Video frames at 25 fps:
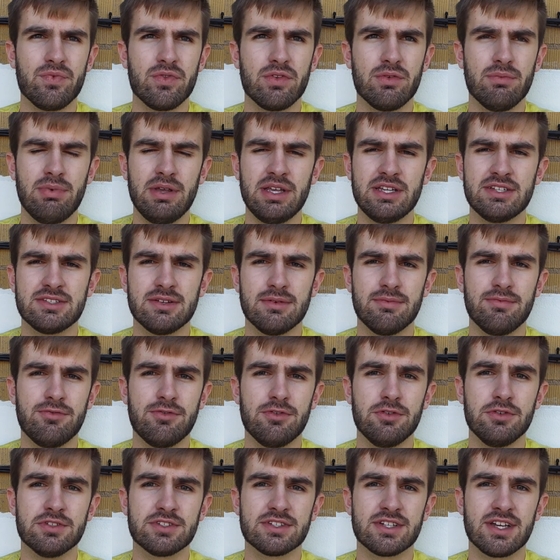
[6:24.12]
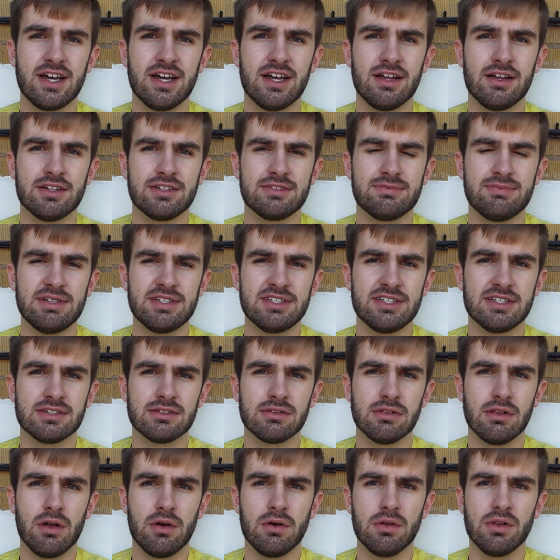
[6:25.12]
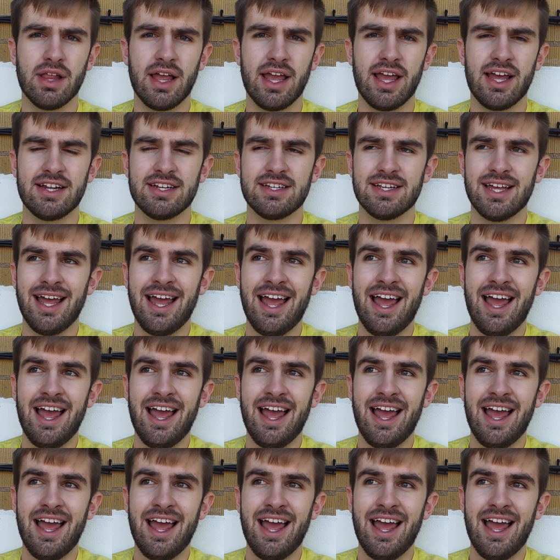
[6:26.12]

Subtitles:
piece of Fusca species lowland,